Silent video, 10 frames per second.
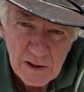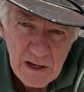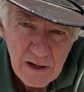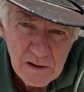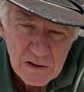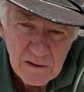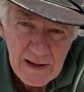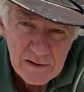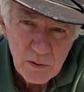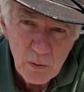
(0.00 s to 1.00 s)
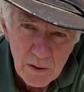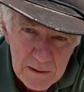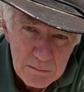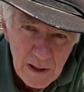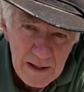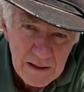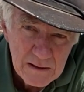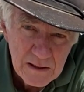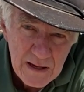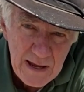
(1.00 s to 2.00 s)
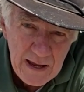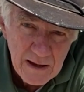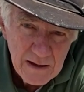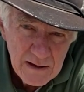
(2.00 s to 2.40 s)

years, and that's what we'll be planting today.